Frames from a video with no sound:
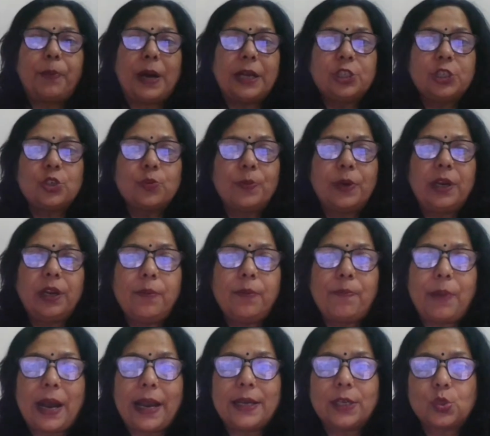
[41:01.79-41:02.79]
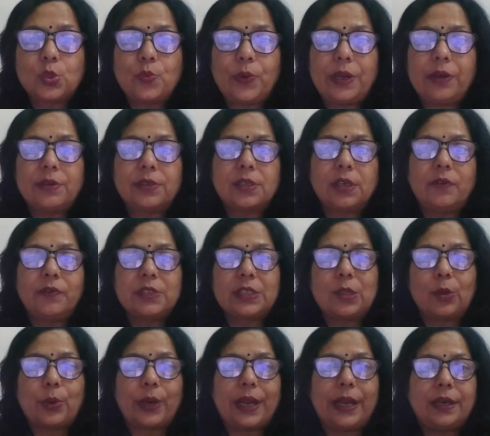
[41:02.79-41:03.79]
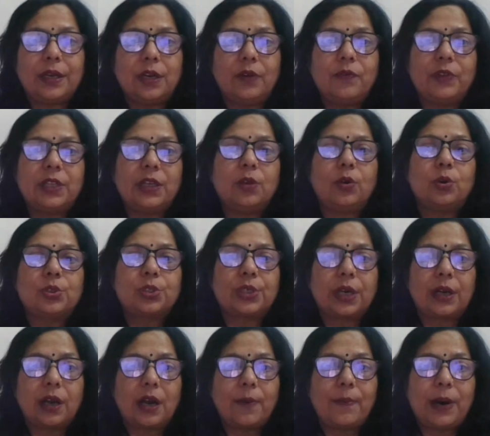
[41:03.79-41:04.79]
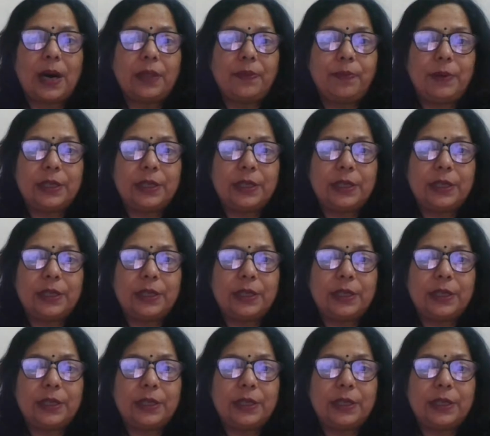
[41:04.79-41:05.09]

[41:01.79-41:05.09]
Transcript: Pachmarhi Biosphere Reserve is located within Hoshangabad,